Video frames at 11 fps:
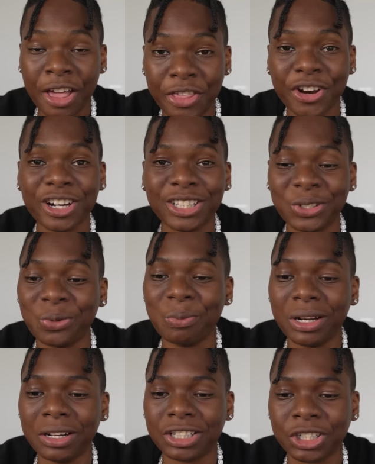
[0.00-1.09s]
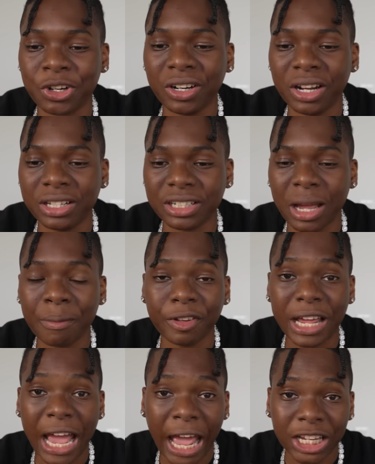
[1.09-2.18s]
32 minutes screen on time for
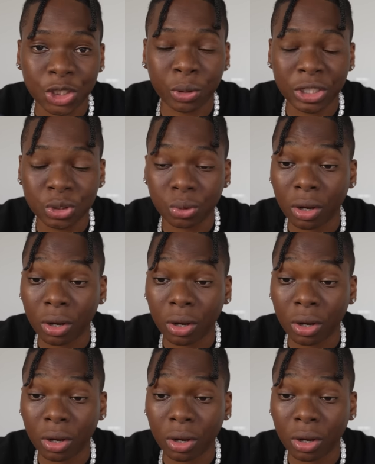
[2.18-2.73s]
the S22